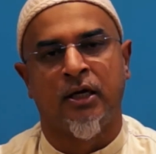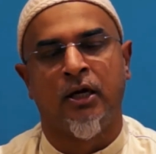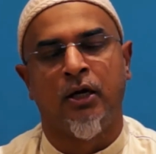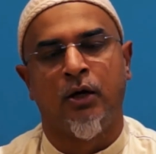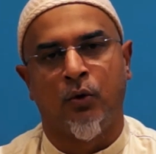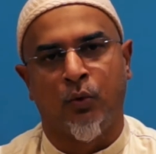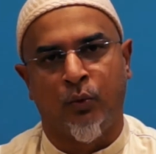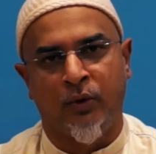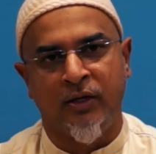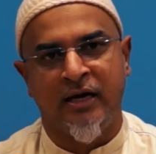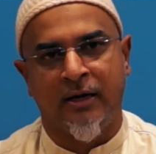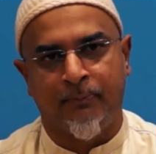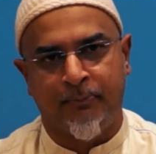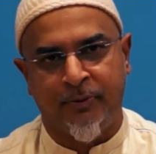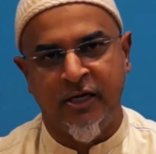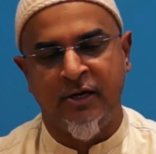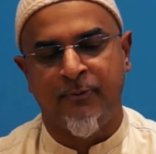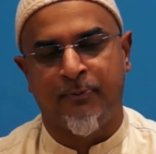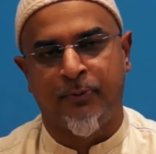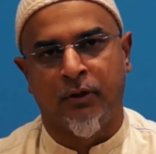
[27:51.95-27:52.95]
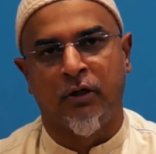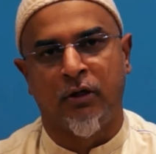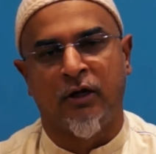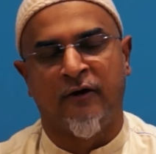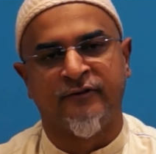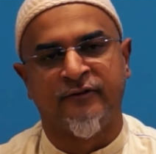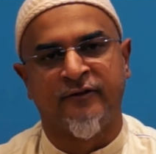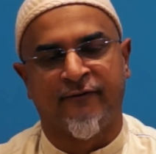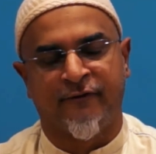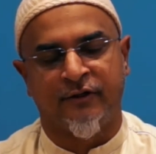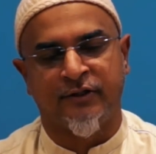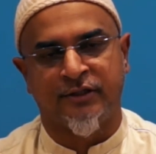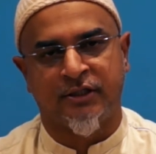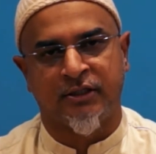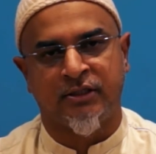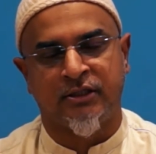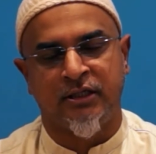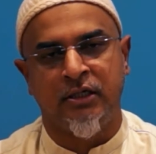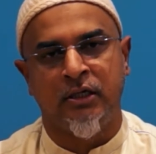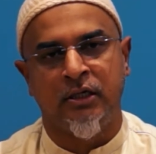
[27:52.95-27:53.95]
We are people of
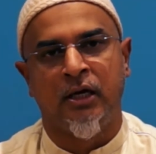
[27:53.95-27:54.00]
diversity,